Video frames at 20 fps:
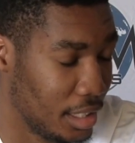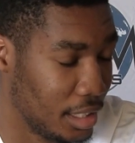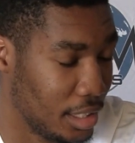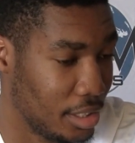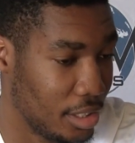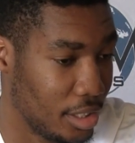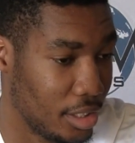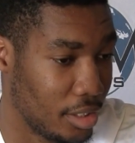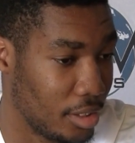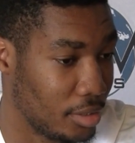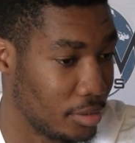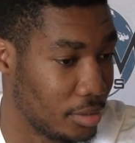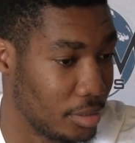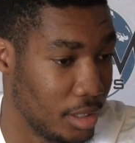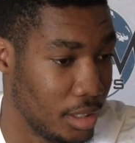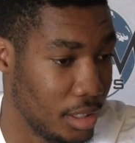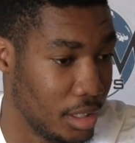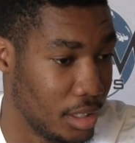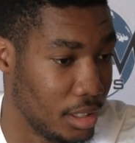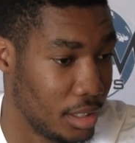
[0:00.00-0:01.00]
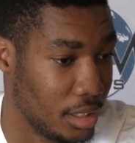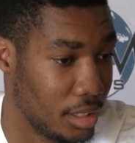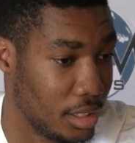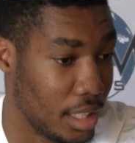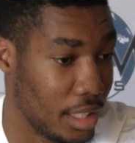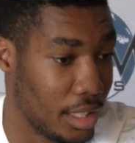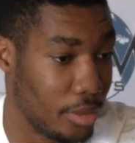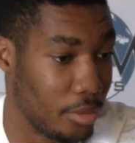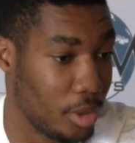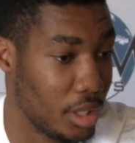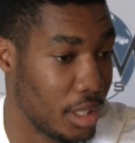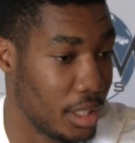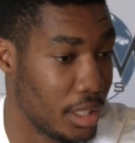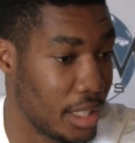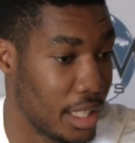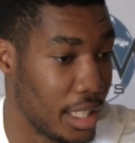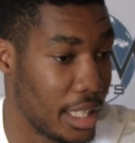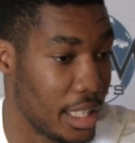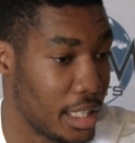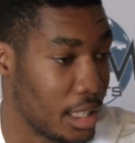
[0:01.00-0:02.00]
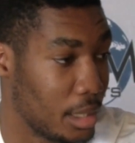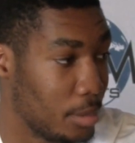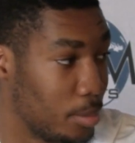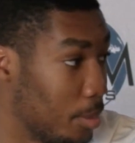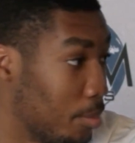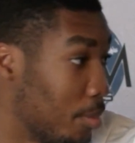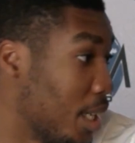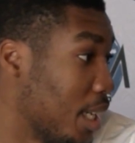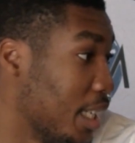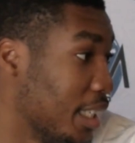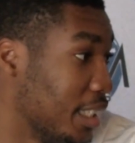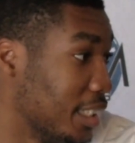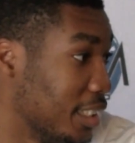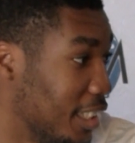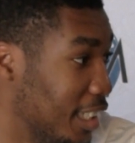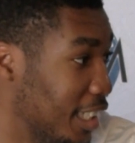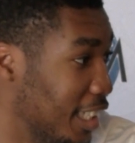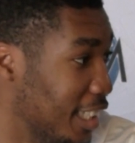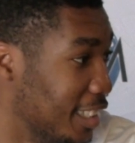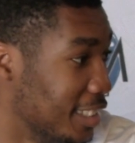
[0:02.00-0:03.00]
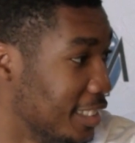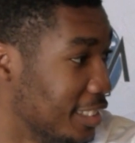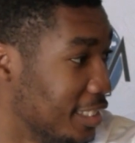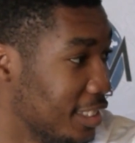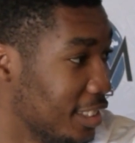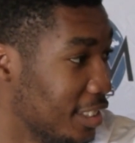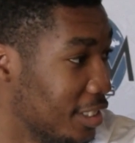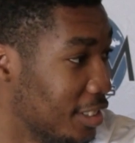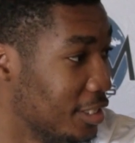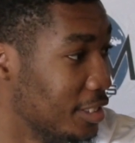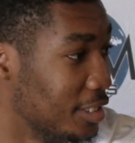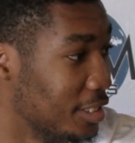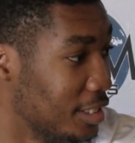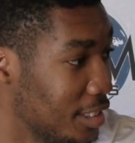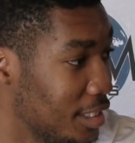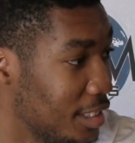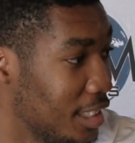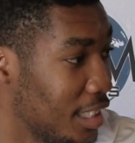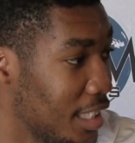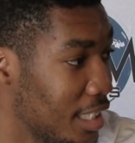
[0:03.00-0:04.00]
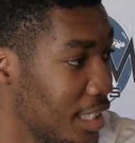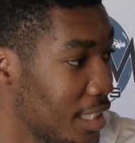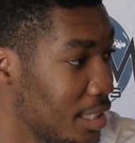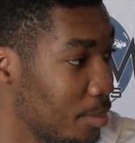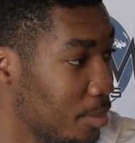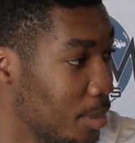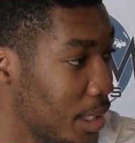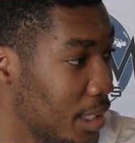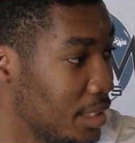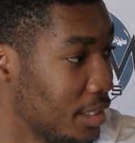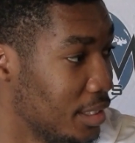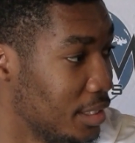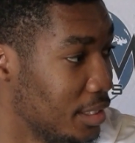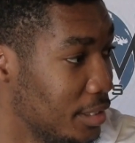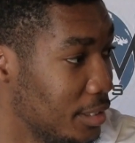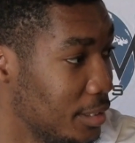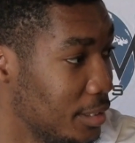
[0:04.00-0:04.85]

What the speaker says: You know, nothing really changed but my height, so that's a blessing.